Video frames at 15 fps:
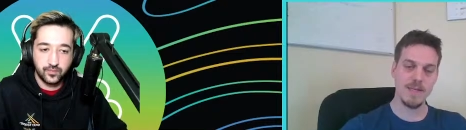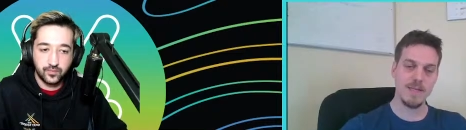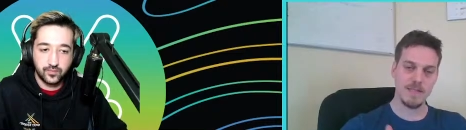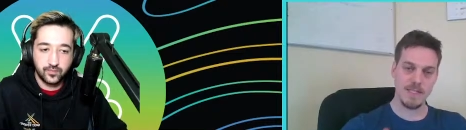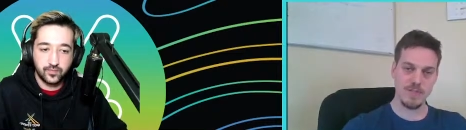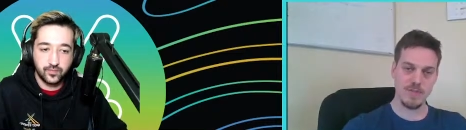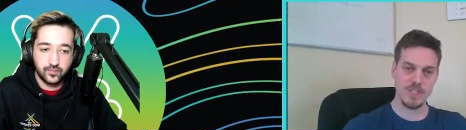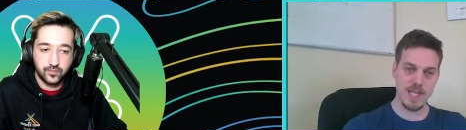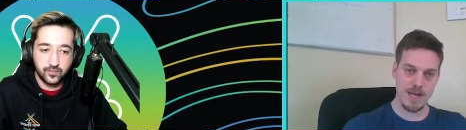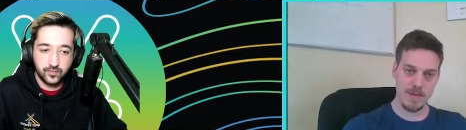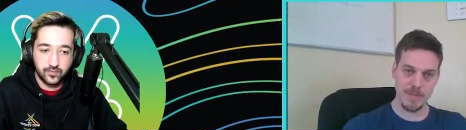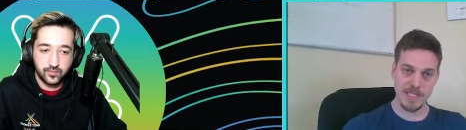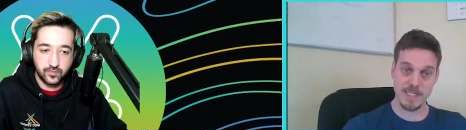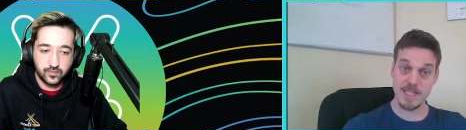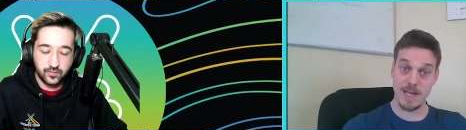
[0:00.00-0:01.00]
Speaker 1: then you stop
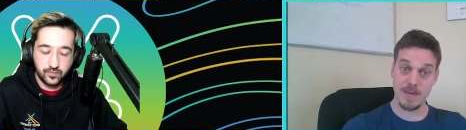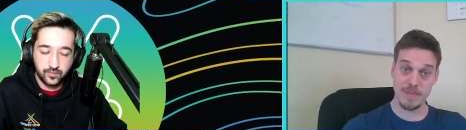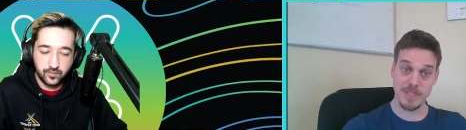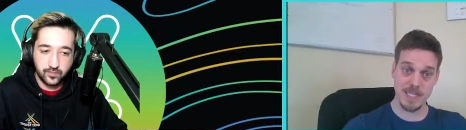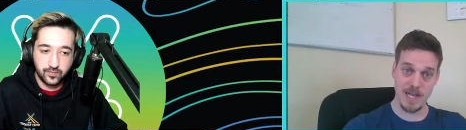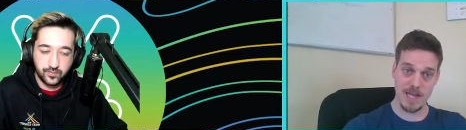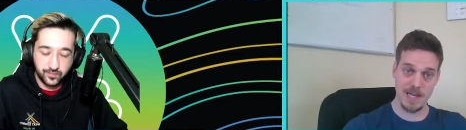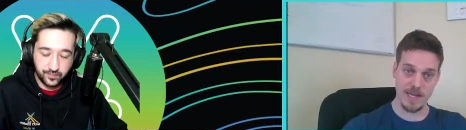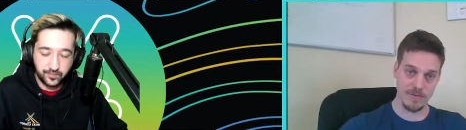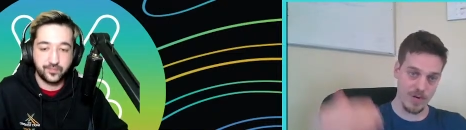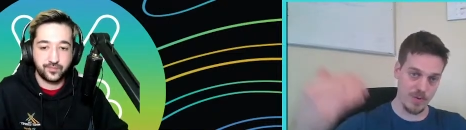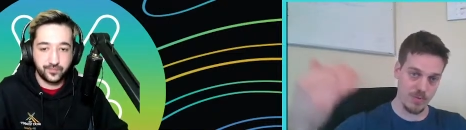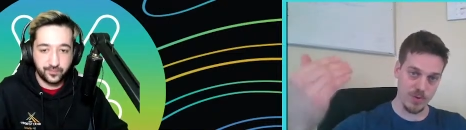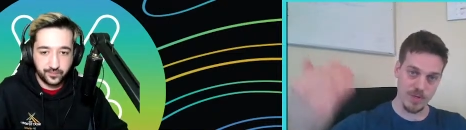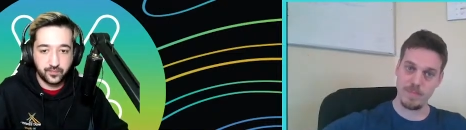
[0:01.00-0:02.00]
at the stop sign,
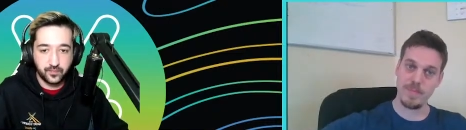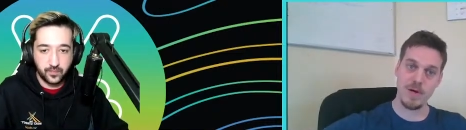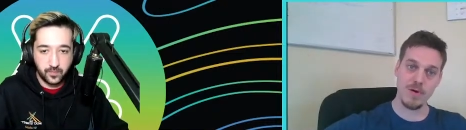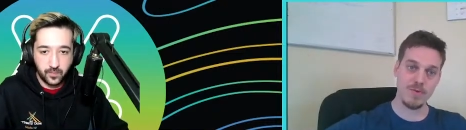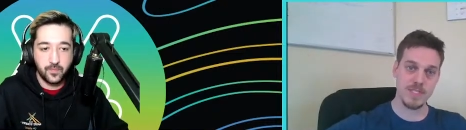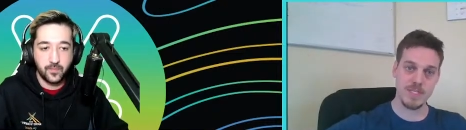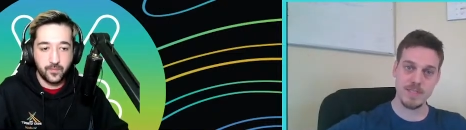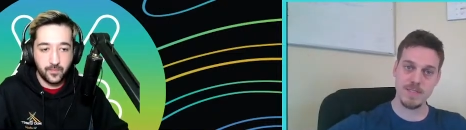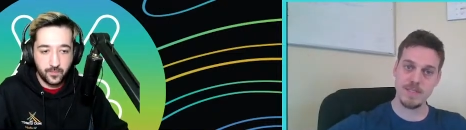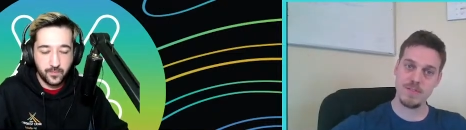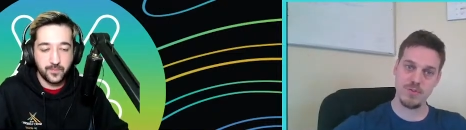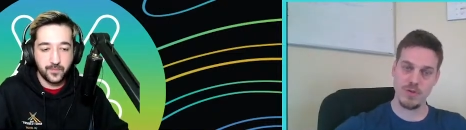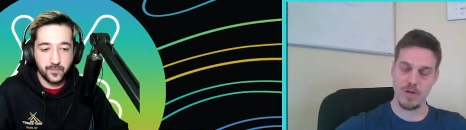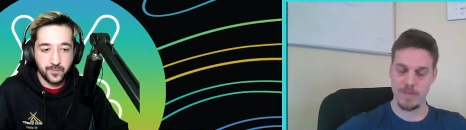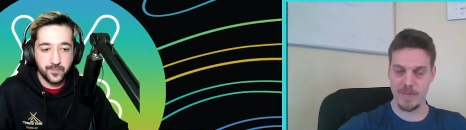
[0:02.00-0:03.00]
right where the post is, you
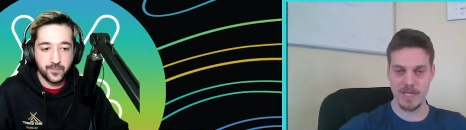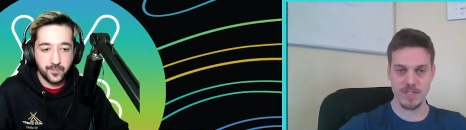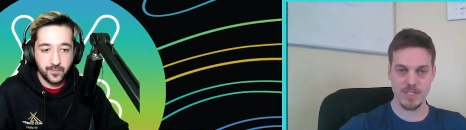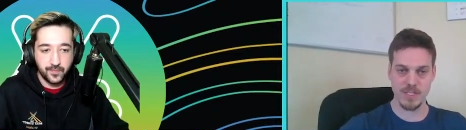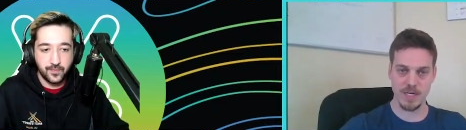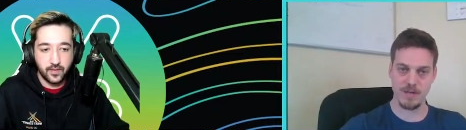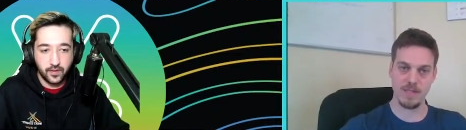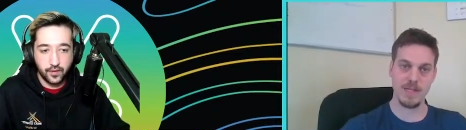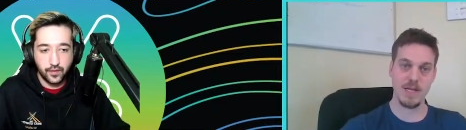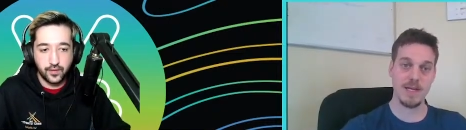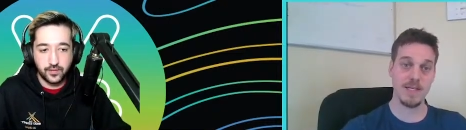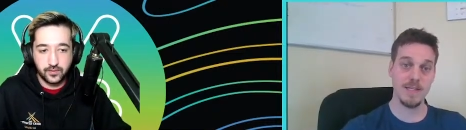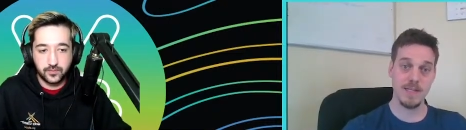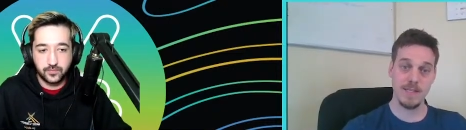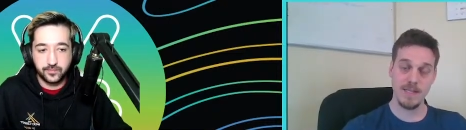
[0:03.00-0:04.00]
draw an imaginary
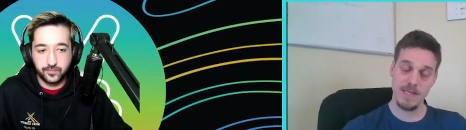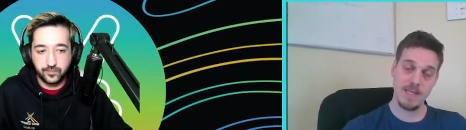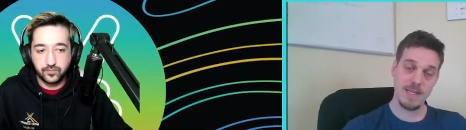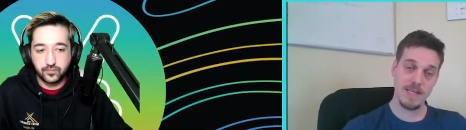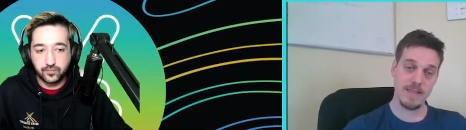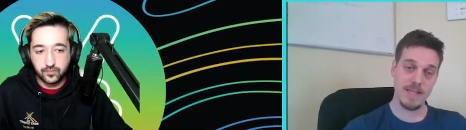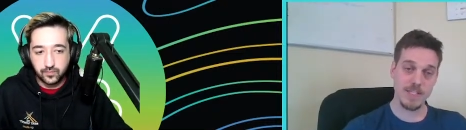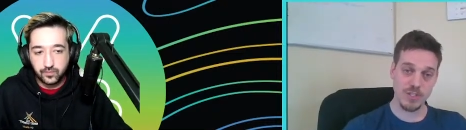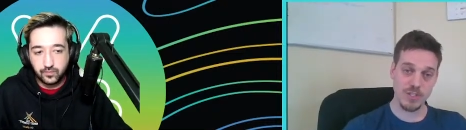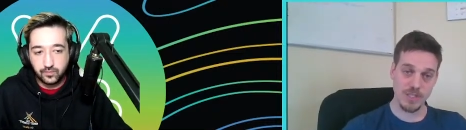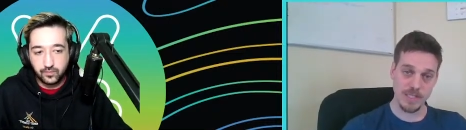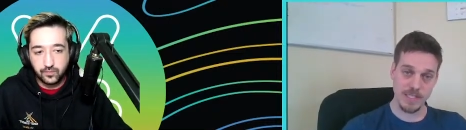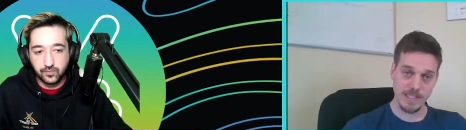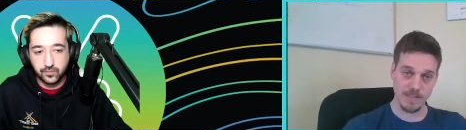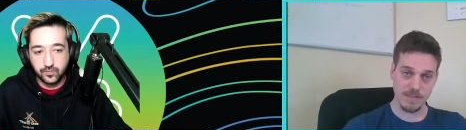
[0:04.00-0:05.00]
line, and that's your
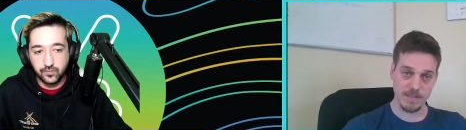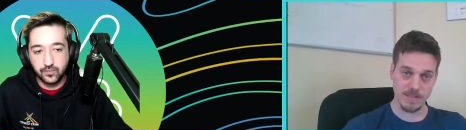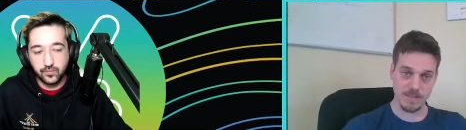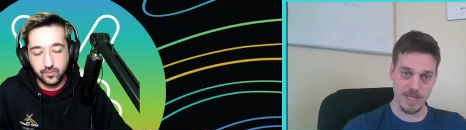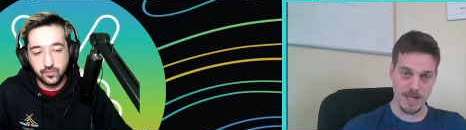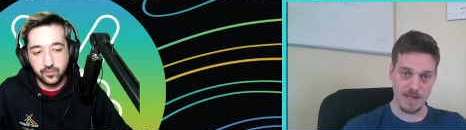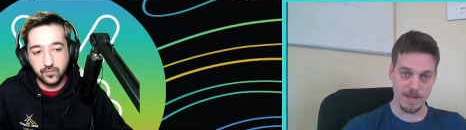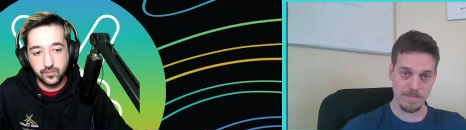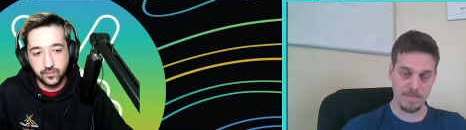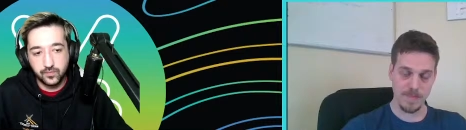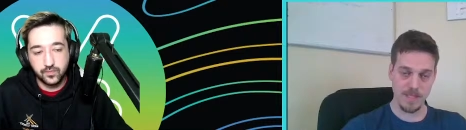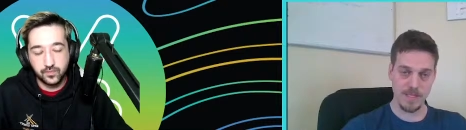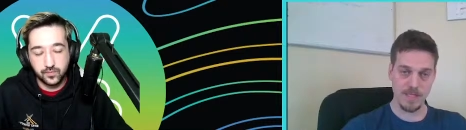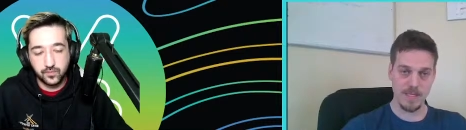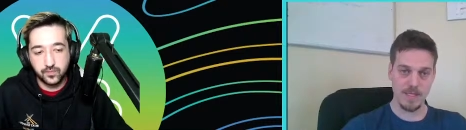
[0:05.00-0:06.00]
legal stop.
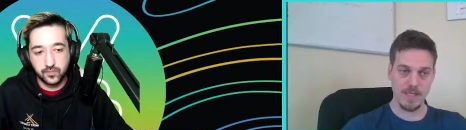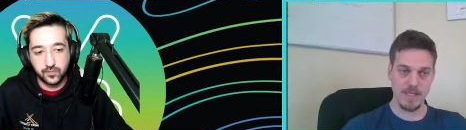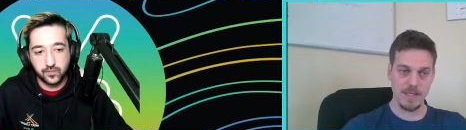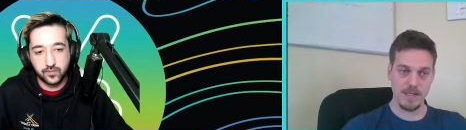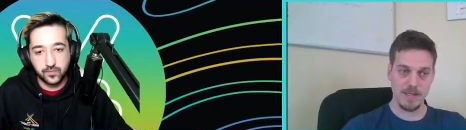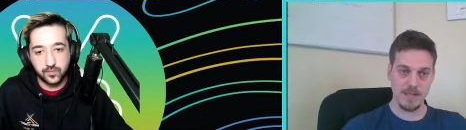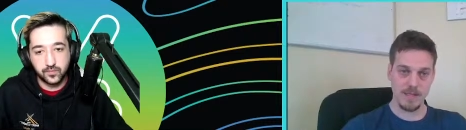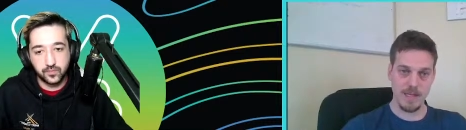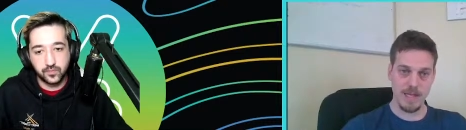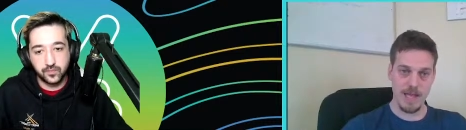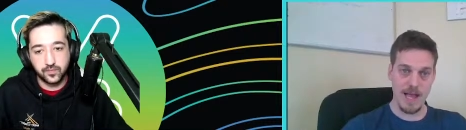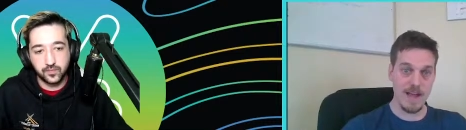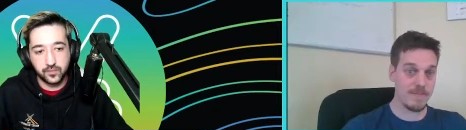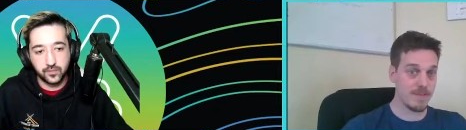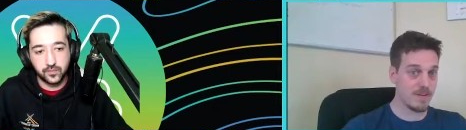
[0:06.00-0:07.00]

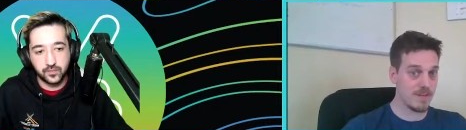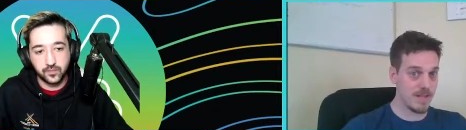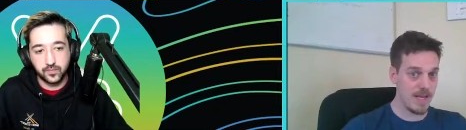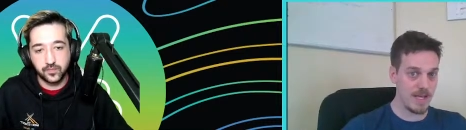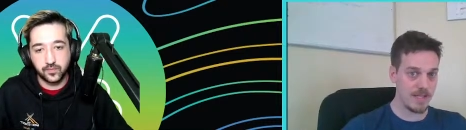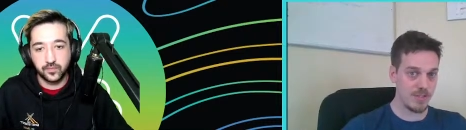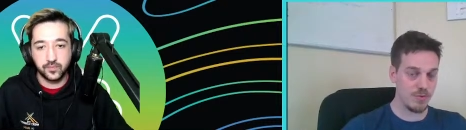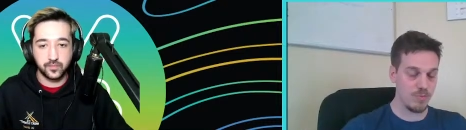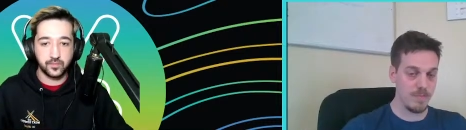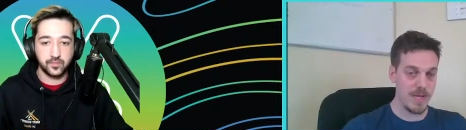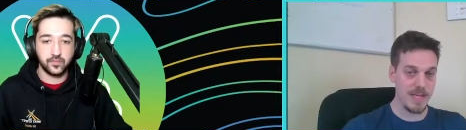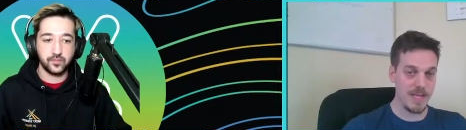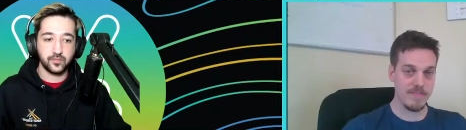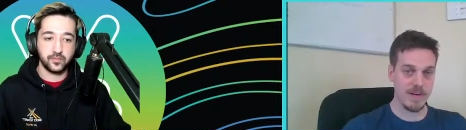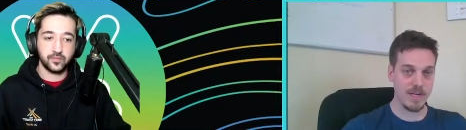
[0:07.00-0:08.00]
After that, you
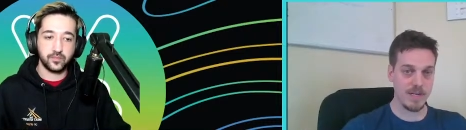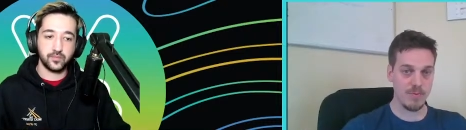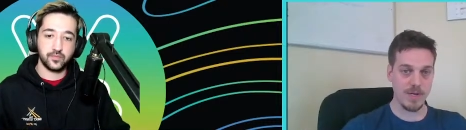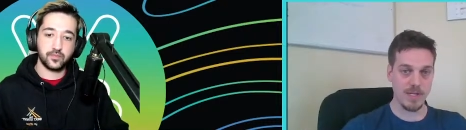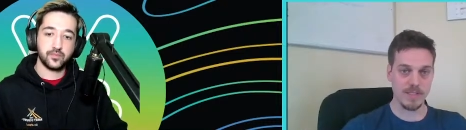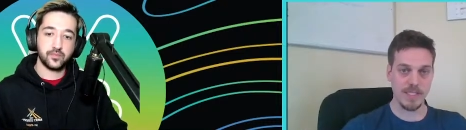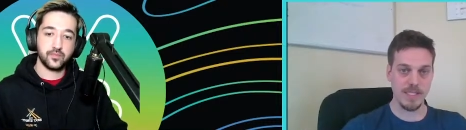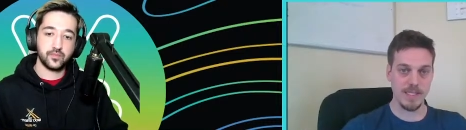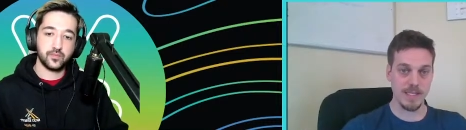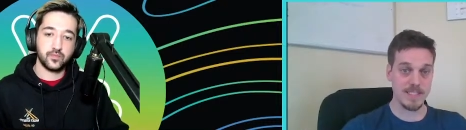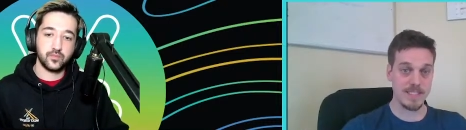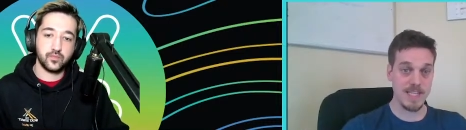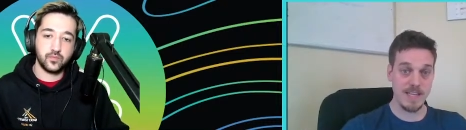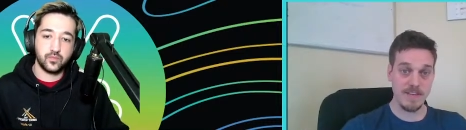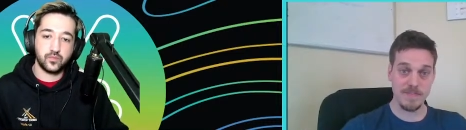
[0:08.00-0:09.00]
may very well need a
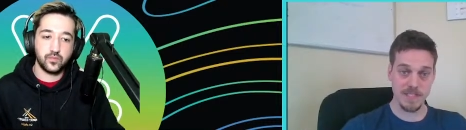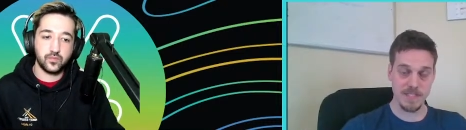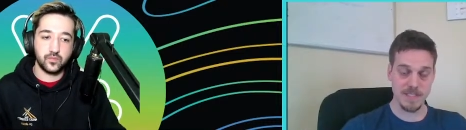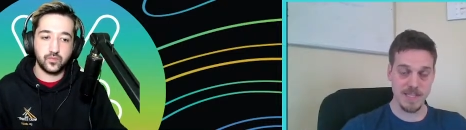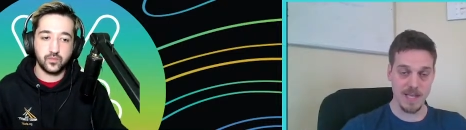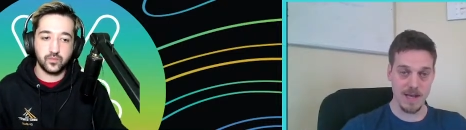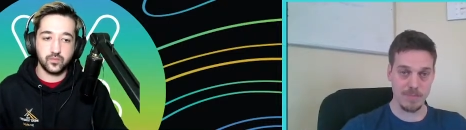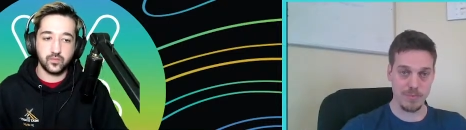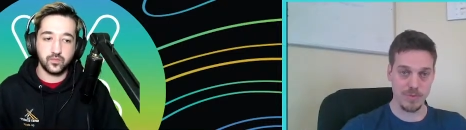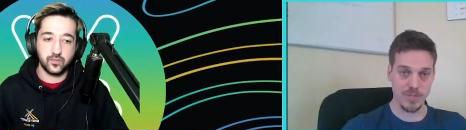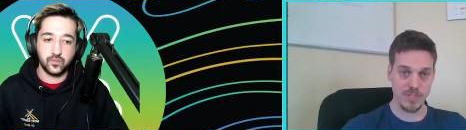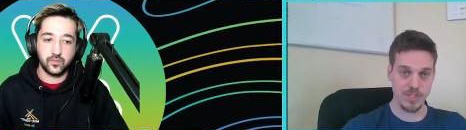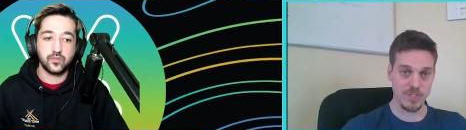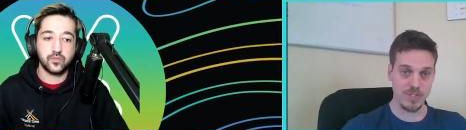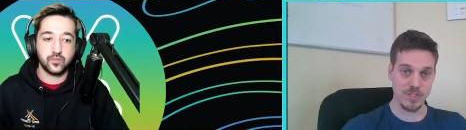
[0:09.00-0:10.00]
safety stop, which
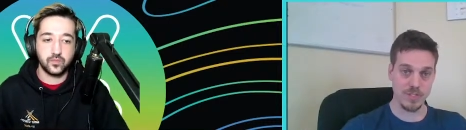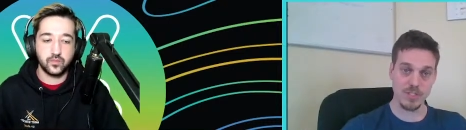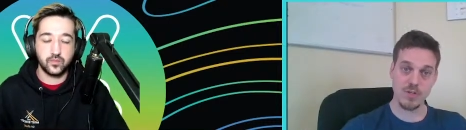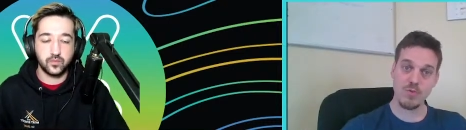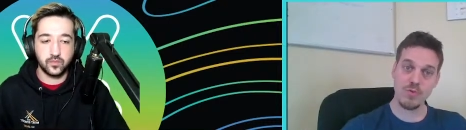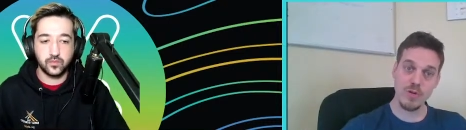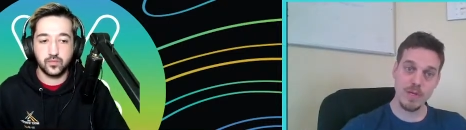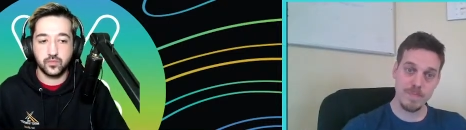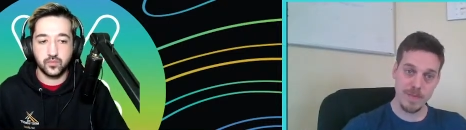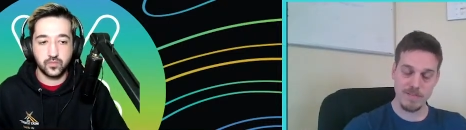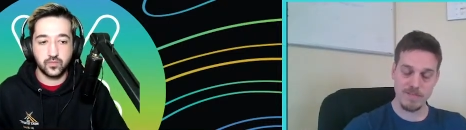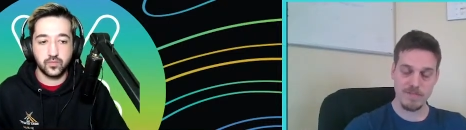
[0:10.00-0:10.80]
is just creeping